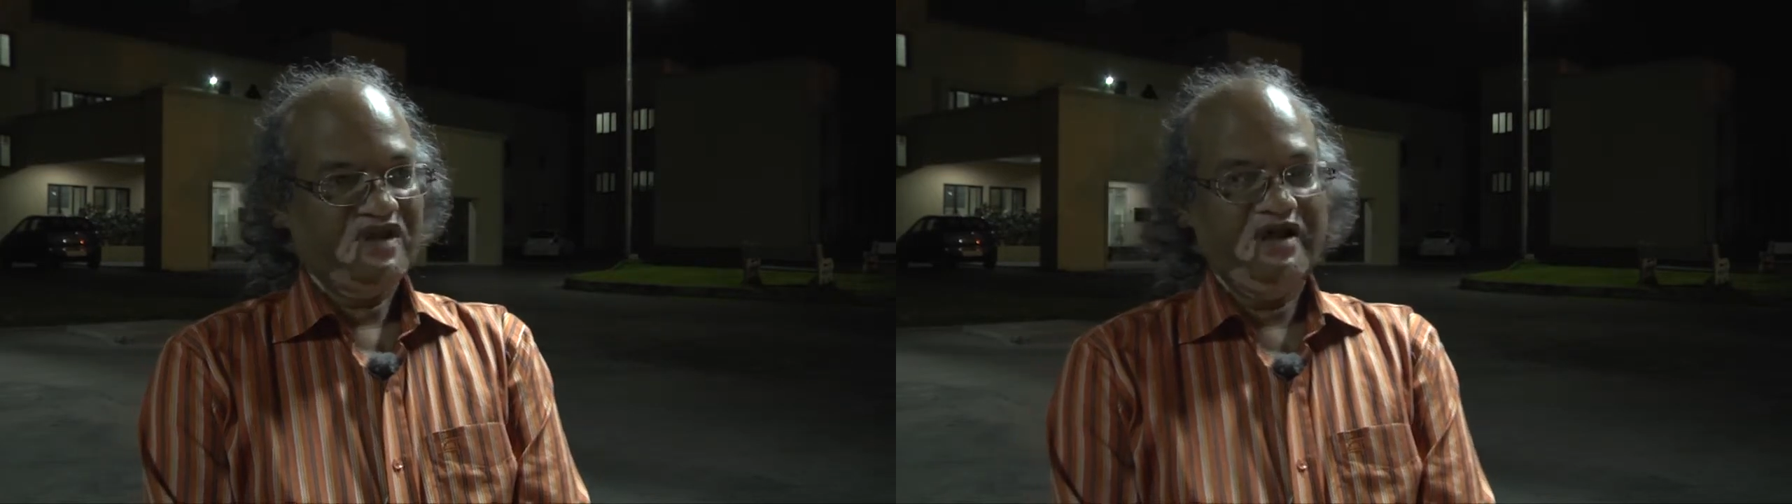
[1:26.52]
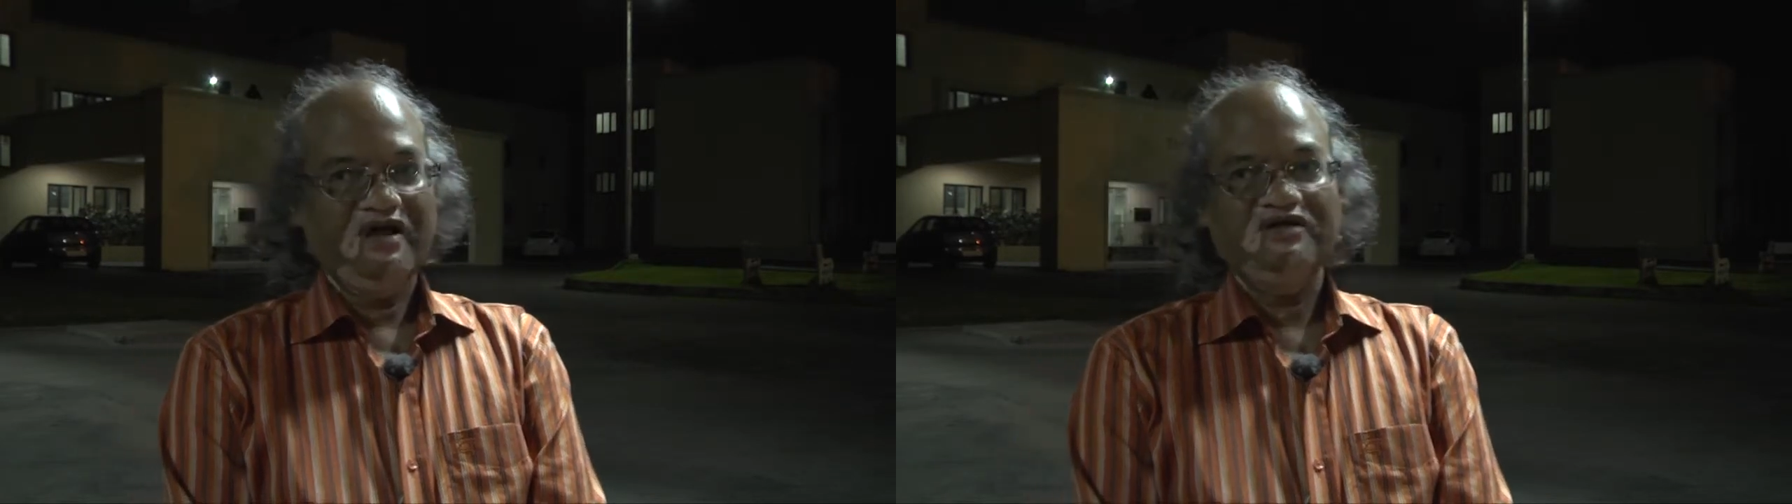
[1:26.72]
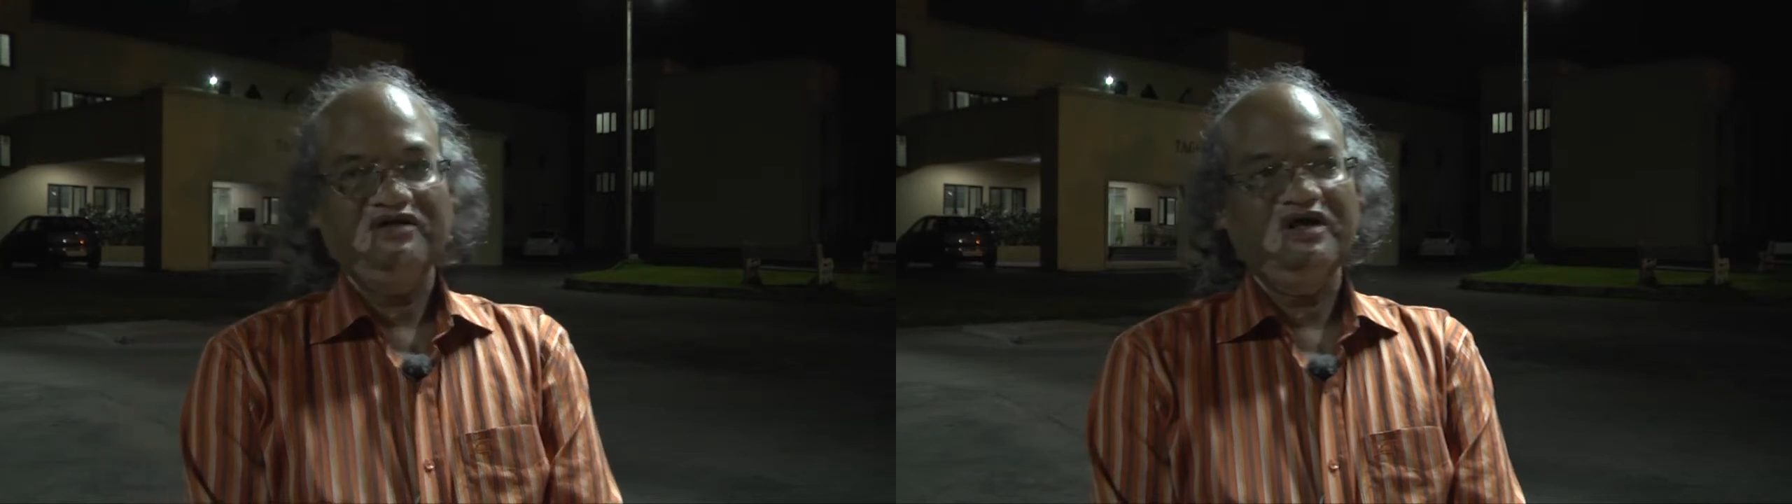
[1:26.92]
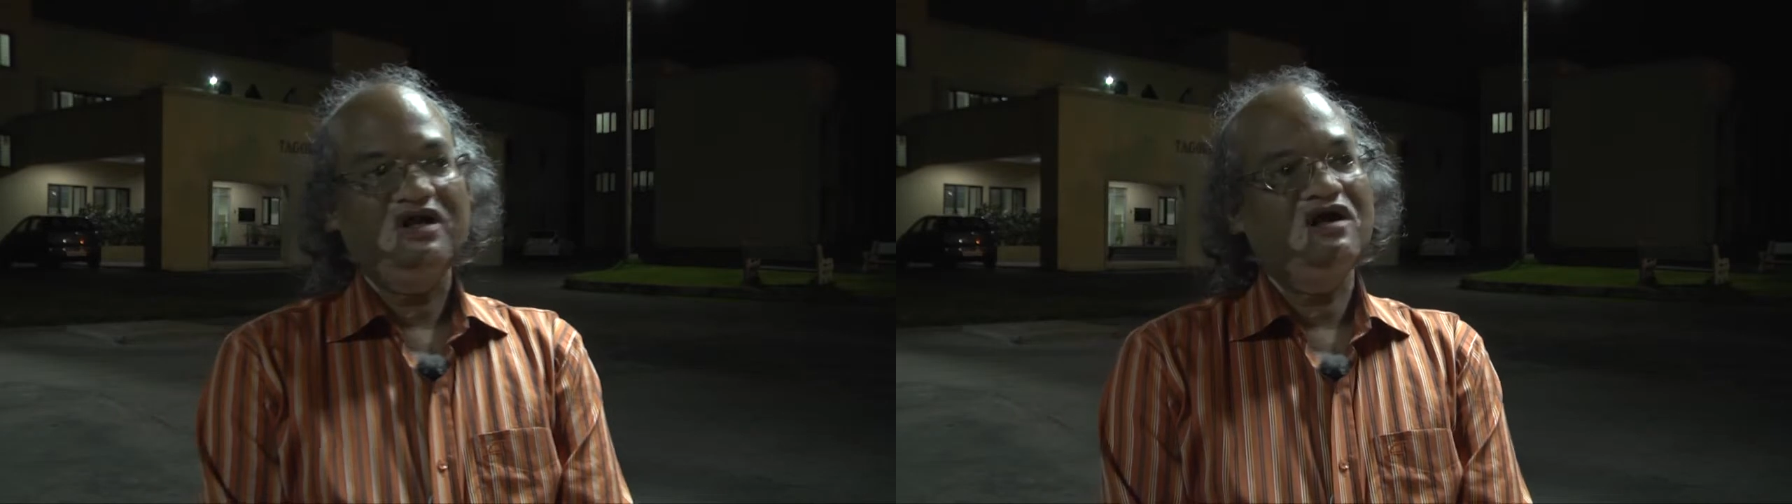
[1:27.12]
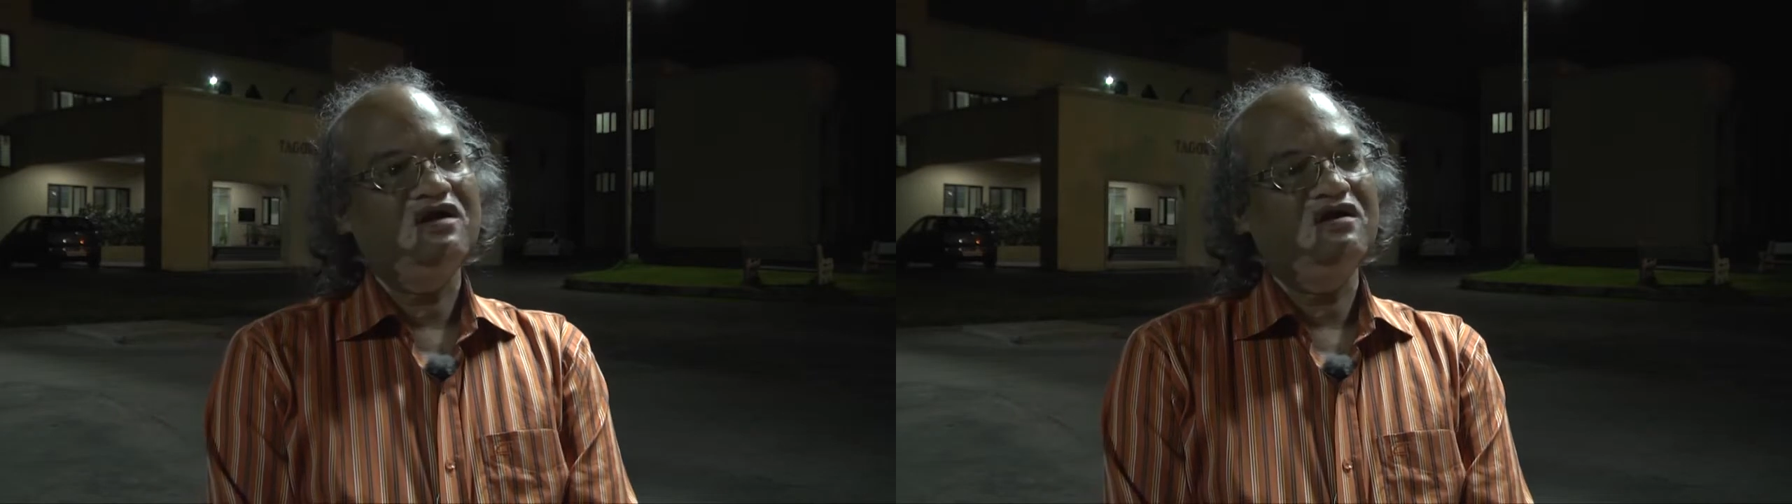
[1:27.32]
and
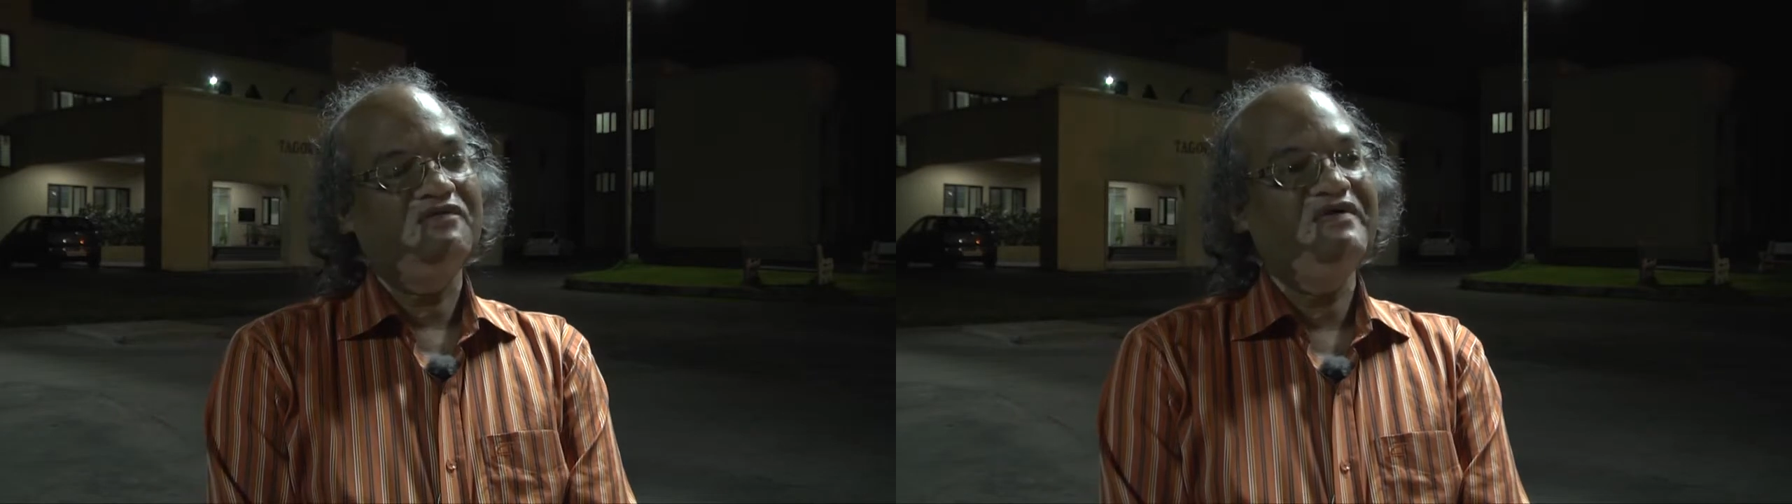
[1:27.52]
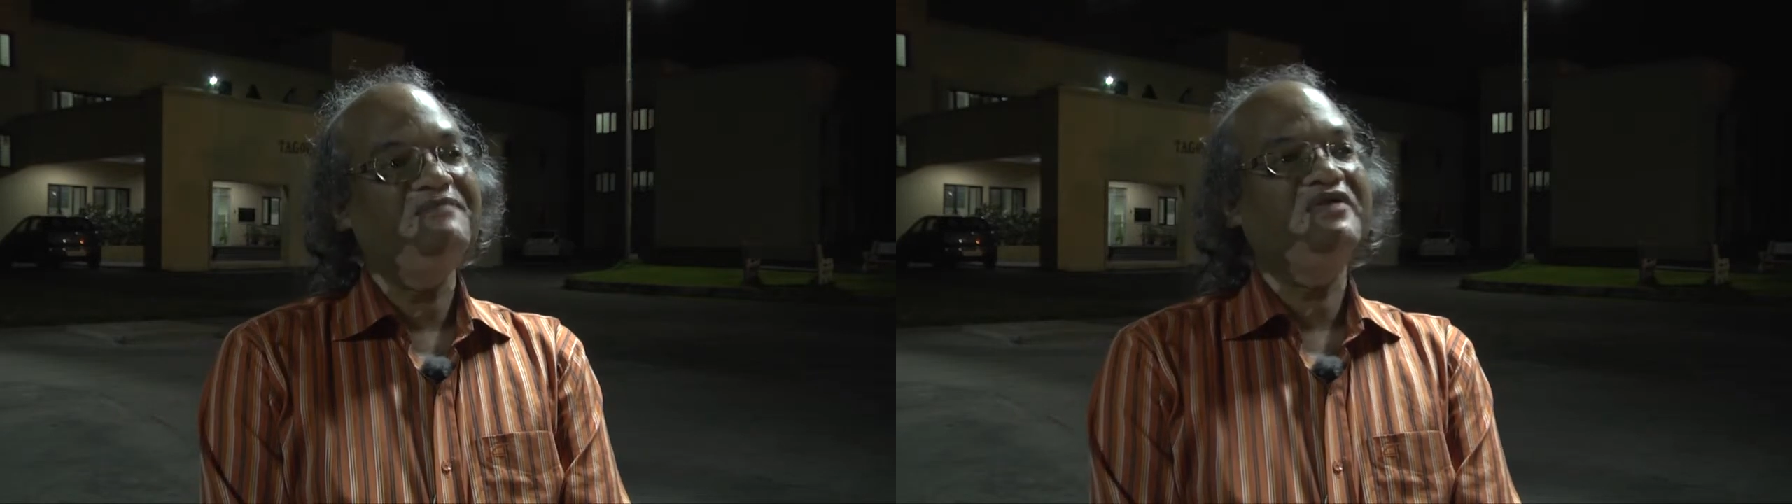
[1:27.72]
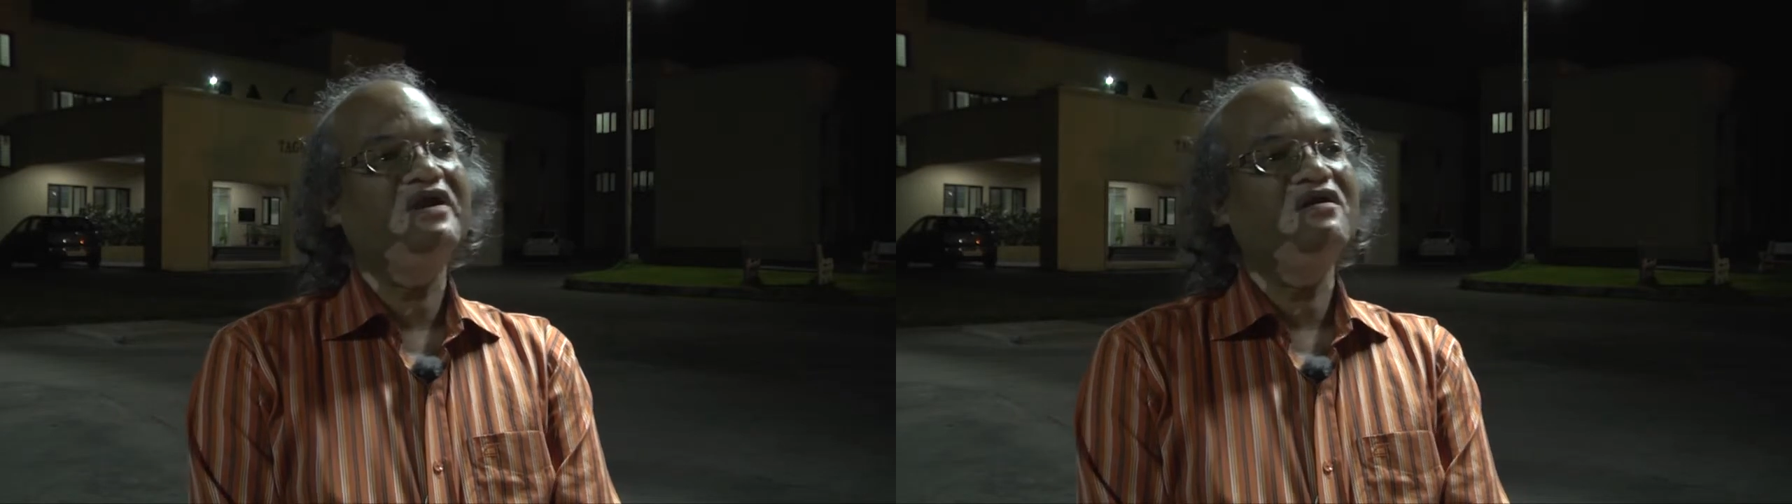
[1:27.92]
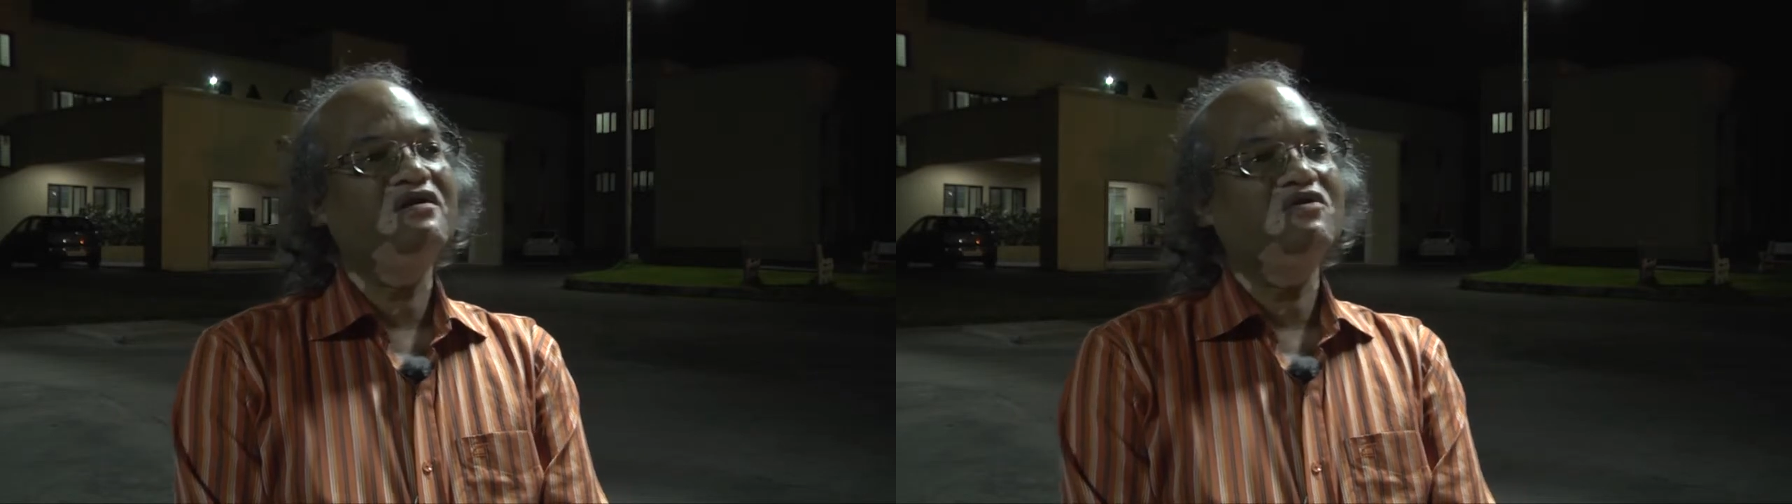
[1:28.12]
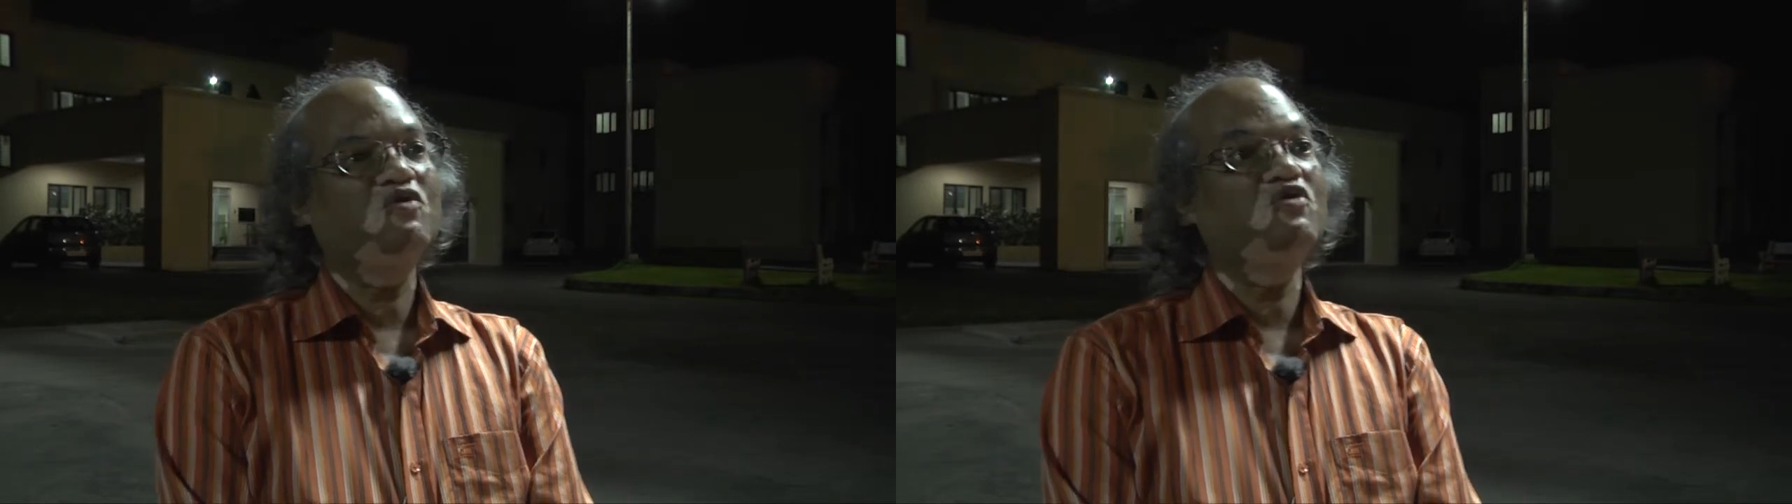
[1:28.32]
there are
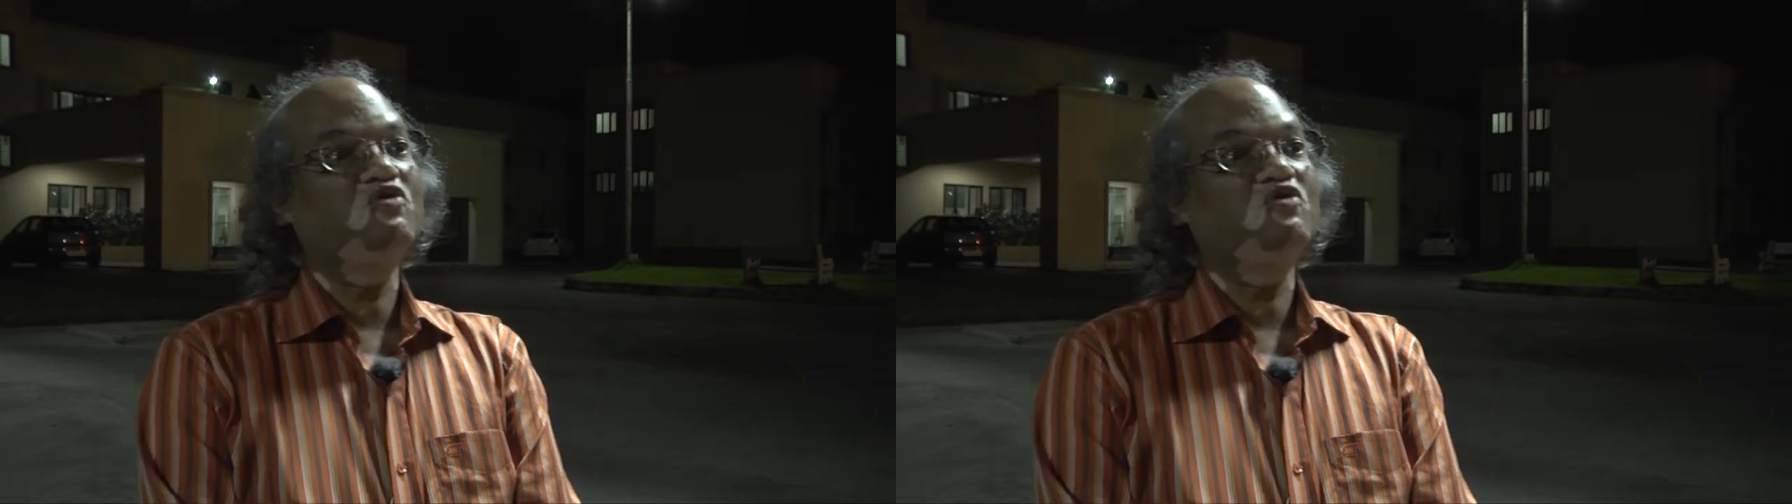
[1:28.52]
15 to